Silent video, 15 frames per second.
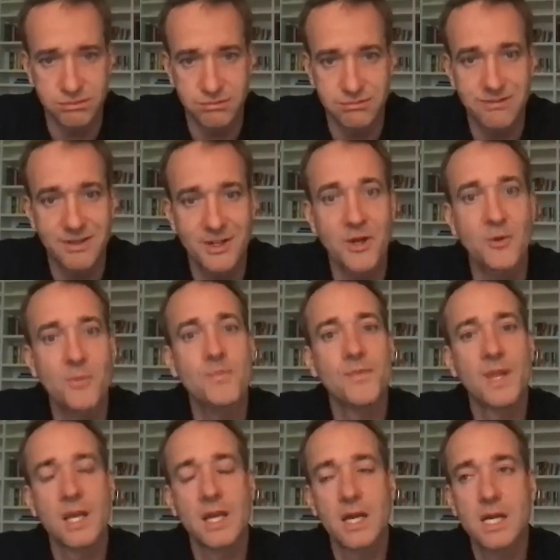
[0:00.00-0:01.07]
you know.
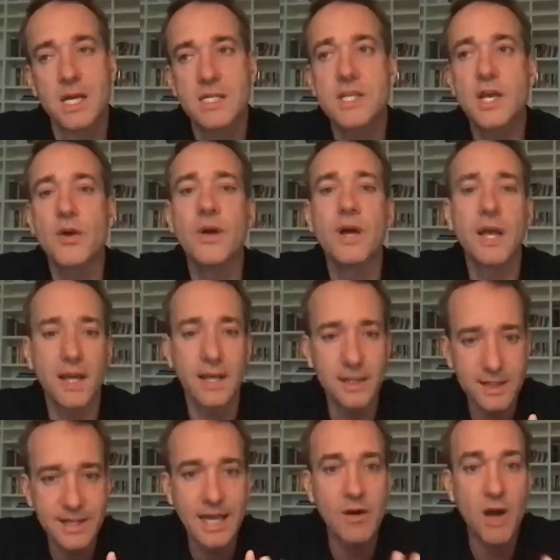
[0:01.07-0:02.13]
So
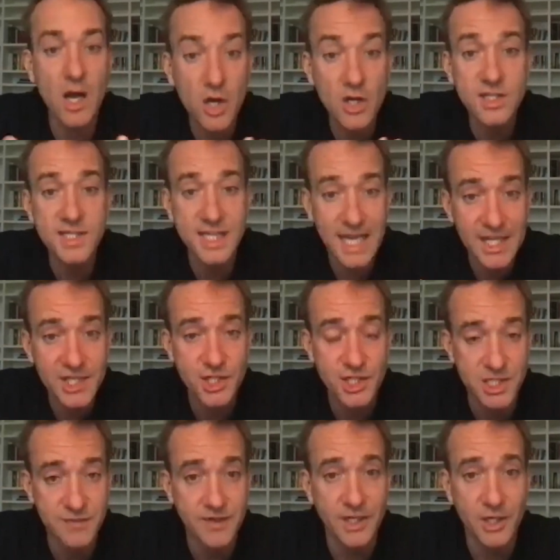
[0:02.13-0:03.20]
there are
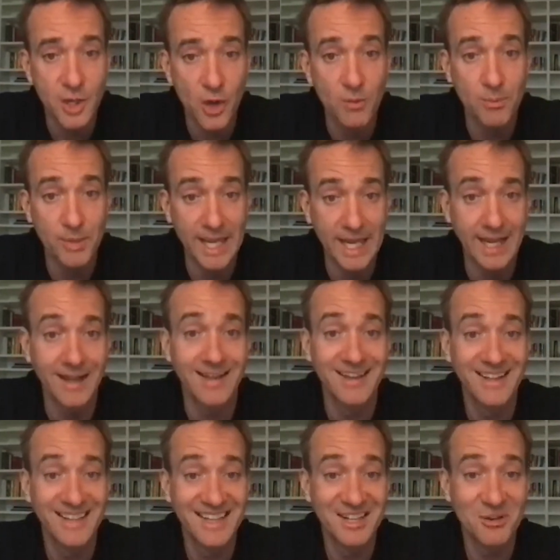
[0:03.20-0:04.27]
consolations of it not being,
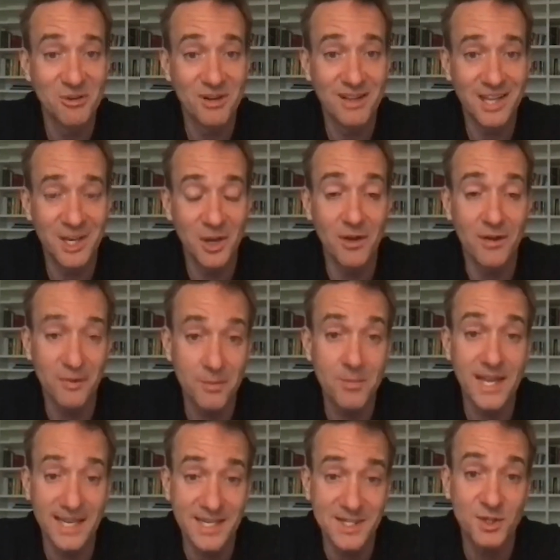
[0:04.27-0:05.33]
you know, of it
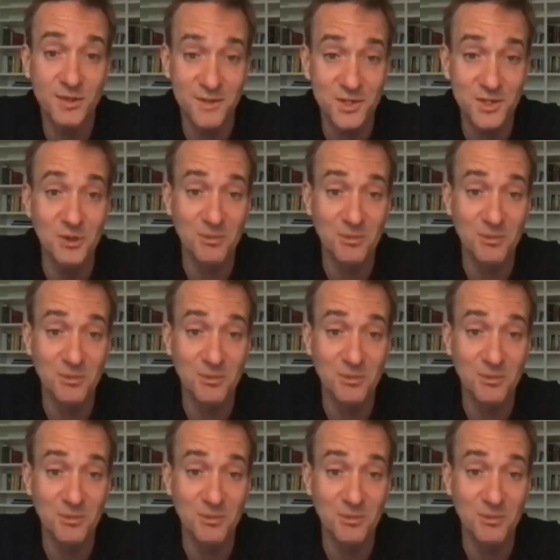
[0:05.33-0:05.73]
being a sort of Zoom